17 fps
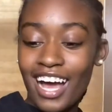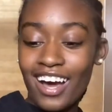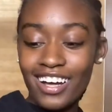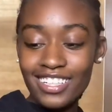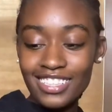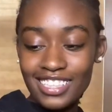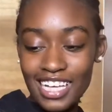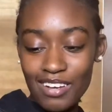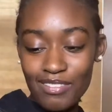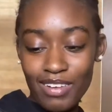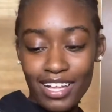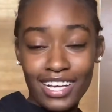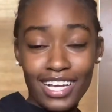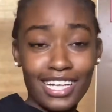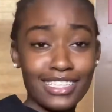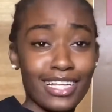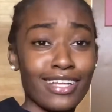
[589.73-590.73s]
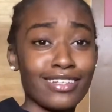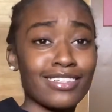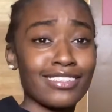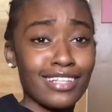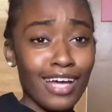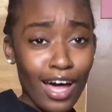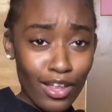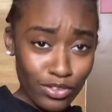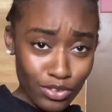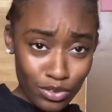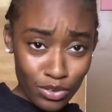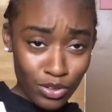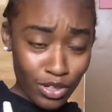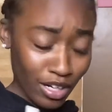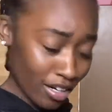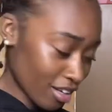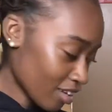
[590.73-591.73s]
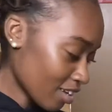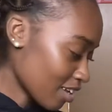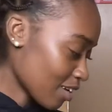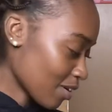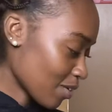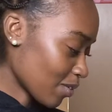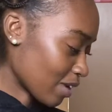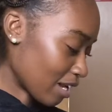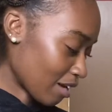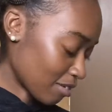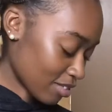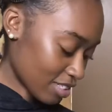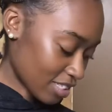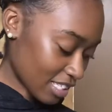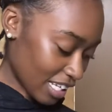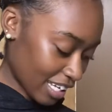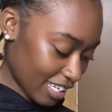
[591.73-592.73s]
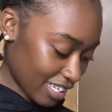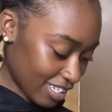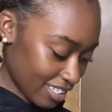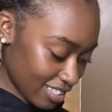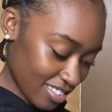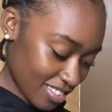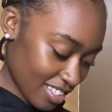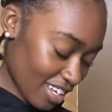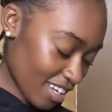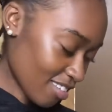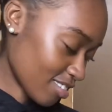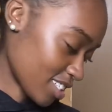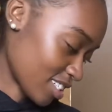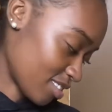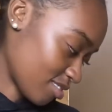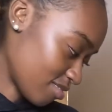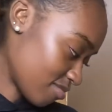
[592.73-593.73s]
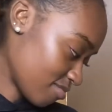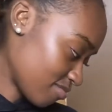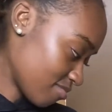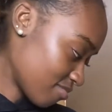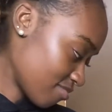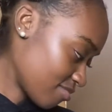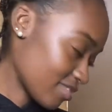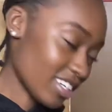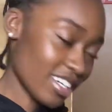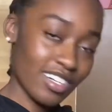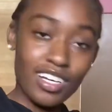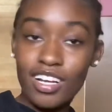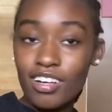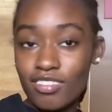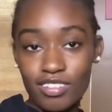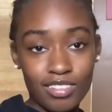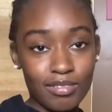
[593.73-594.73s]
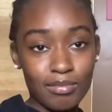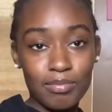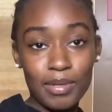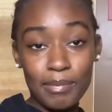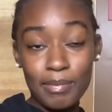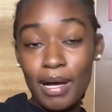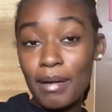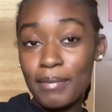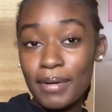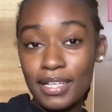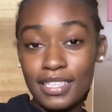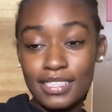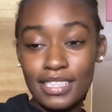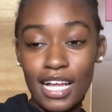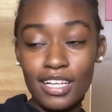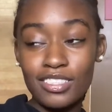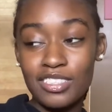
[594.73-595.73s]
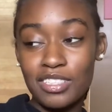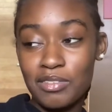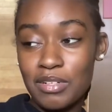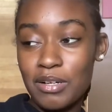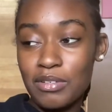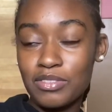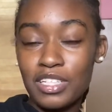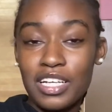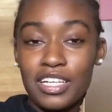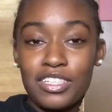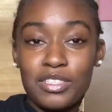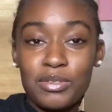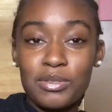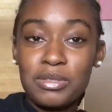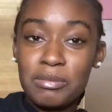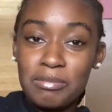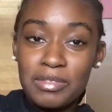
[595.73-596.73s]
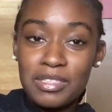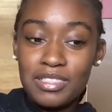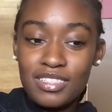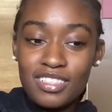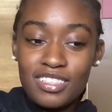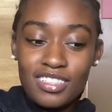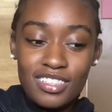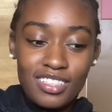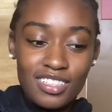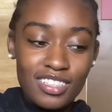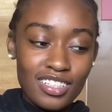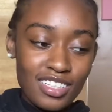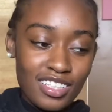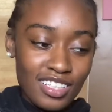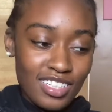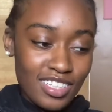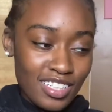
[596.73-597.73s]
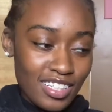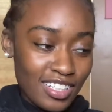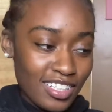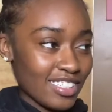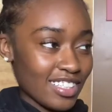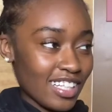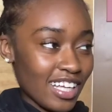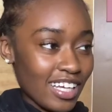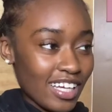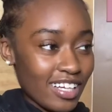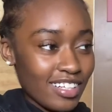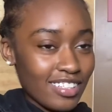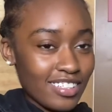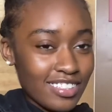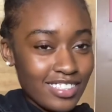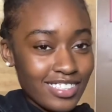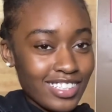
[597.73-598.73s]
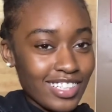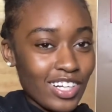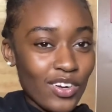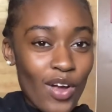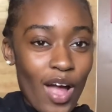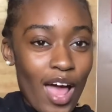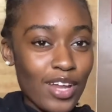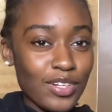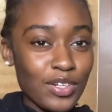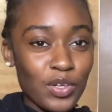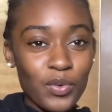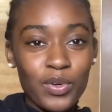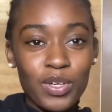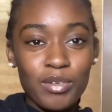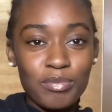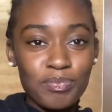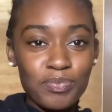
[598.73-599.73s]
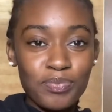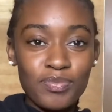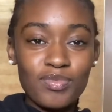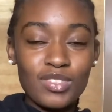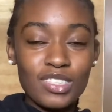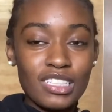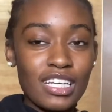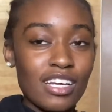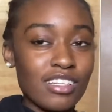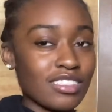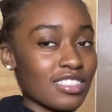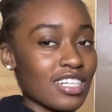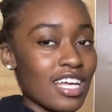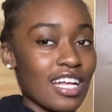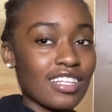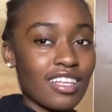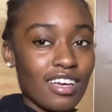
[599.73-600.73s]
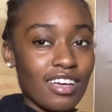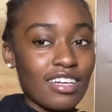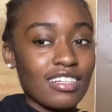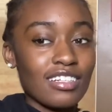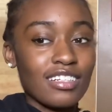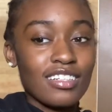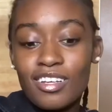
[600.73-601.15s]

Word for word: Honestly, I probably got this at the dollar store when I was like, I don't know. I don't know. But probably at the dollar store when I was trying to do something. Like, just learn how to do it. So I just got that.